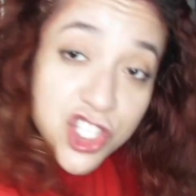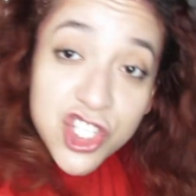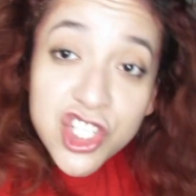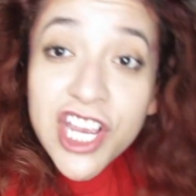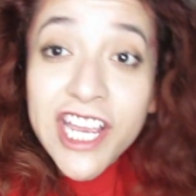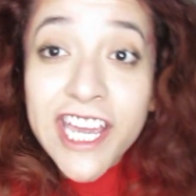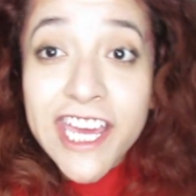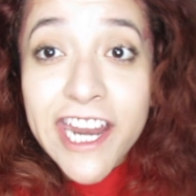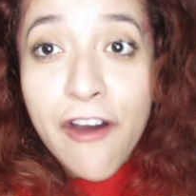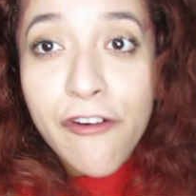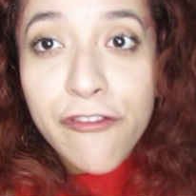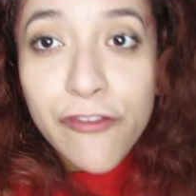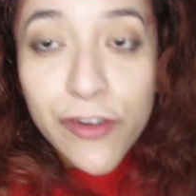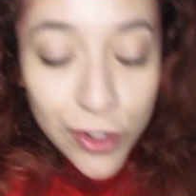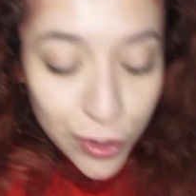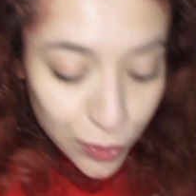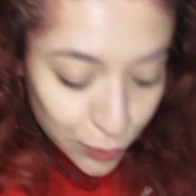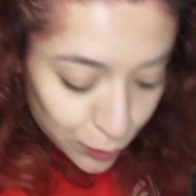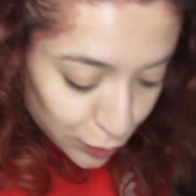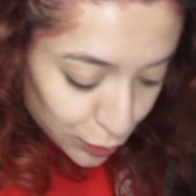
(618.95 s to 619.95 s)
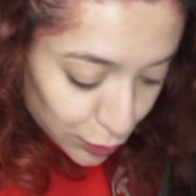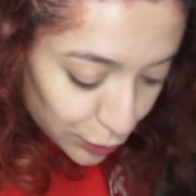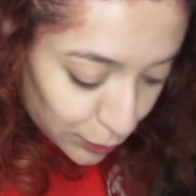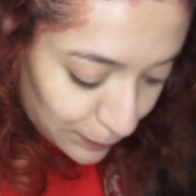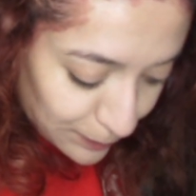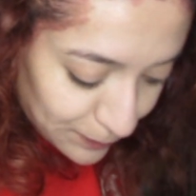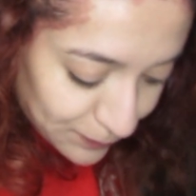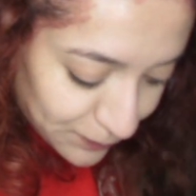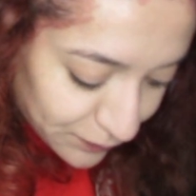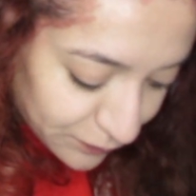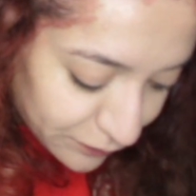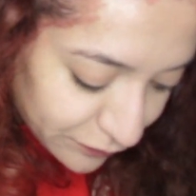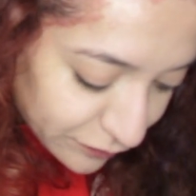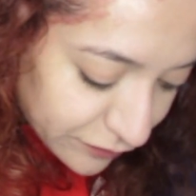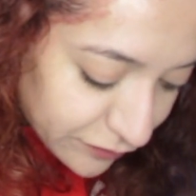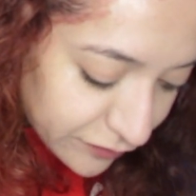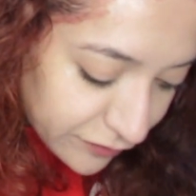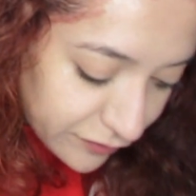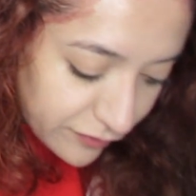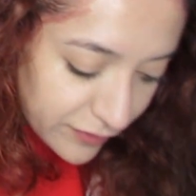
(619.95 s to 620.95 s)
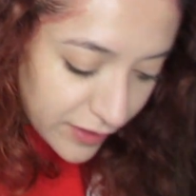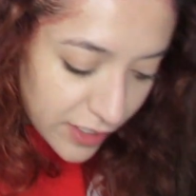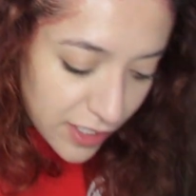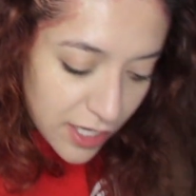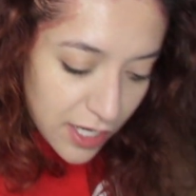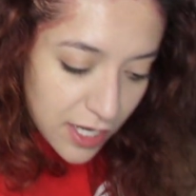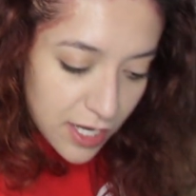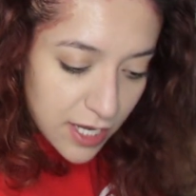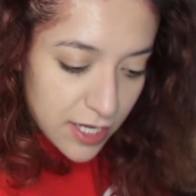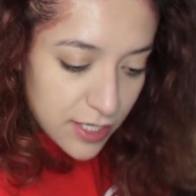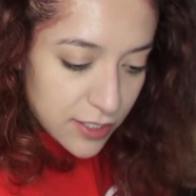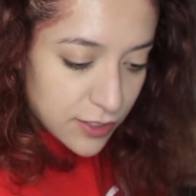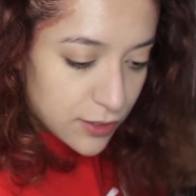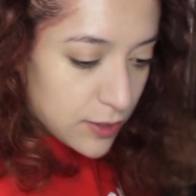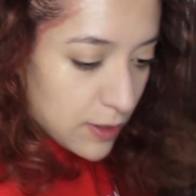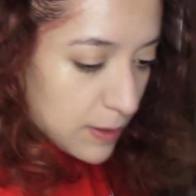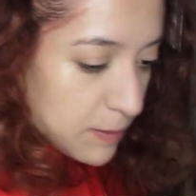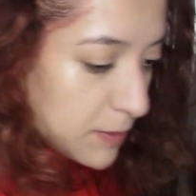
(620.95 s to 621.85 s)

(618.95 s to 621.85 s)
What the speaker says: check it out for you, you know? So I'm